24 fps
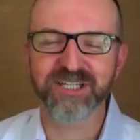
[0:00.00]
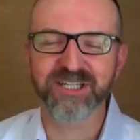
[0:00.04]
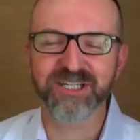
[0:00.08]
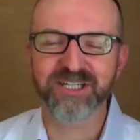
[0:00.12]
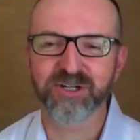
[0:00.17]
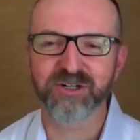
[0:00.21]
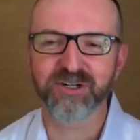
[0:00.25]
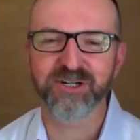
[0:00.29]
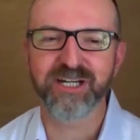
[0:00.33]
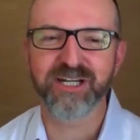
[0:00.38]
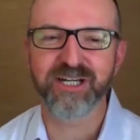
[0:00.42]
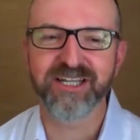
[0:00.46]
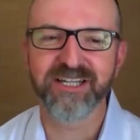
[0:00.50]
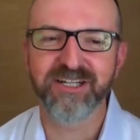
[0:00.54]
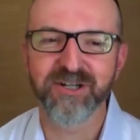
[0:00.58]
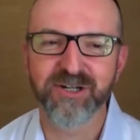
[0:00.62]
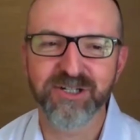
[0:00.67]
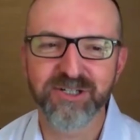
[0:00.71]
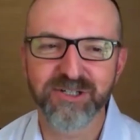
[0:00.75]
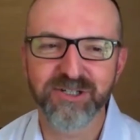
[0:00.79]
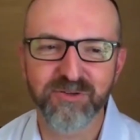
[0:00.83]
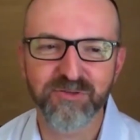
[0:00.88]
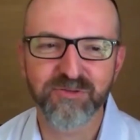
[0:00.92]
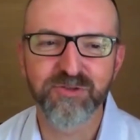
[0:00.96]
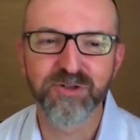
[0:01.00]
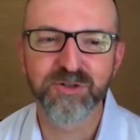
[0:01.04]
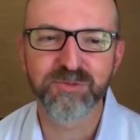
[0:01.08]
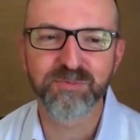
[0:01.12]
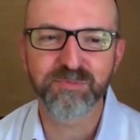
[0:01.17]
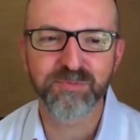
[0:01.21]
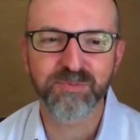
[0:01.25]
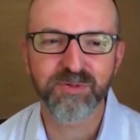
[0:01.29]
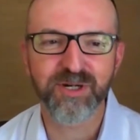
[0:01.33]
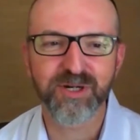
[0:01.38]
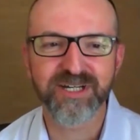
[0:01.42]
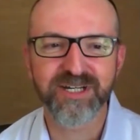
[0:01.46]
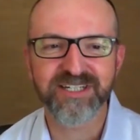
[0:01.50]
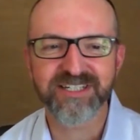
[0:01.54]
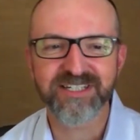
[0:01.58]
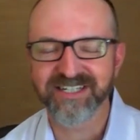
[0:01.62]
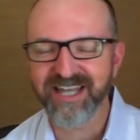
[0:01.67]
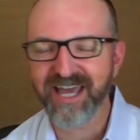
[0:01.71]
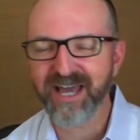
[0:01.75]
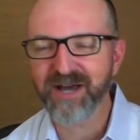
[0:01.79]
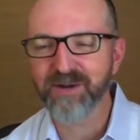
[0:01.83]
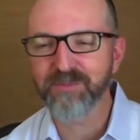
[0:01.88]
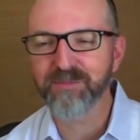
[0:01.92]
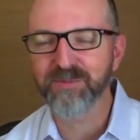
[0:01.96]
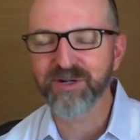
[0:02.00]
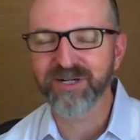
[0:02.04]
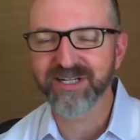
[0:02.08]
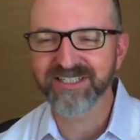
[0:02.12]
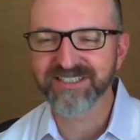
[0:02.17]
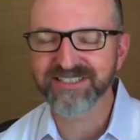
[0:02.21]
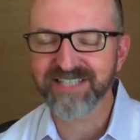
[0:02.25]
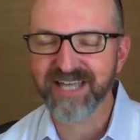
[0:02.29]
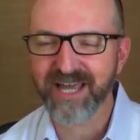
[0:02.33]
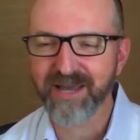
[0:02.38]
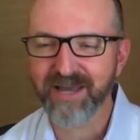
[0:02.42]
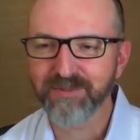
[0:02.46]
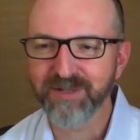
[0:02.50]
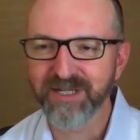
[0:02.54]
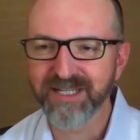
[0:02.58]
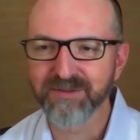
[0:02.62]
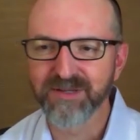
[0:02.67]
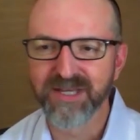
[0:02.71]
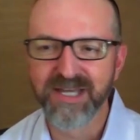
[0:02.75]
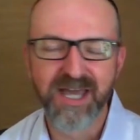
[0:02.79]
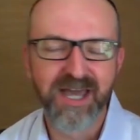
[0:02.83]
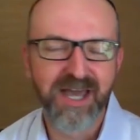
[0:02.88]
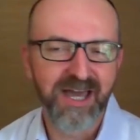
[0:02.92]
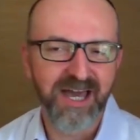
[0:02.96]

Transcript: at your footprint and how printing's happening.